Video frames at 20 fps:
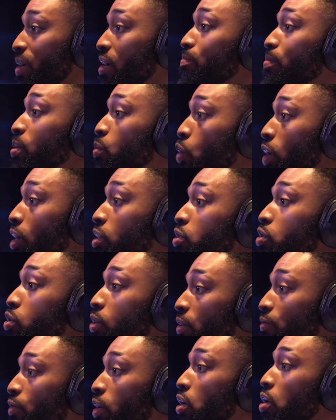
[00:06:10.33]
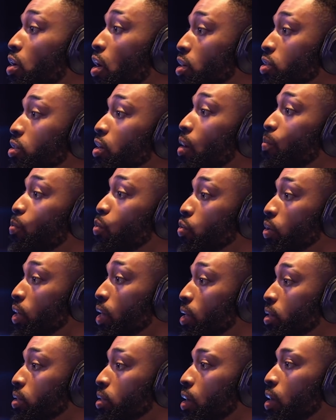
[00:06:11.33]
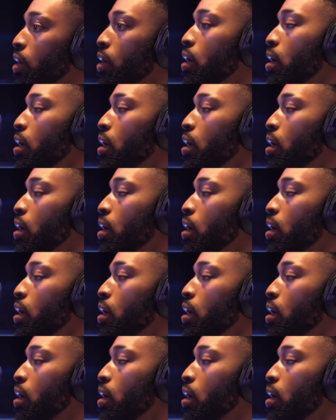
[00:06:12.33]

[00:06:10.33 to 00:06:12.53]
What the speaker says: But I've been wanting to do it for the last couple years,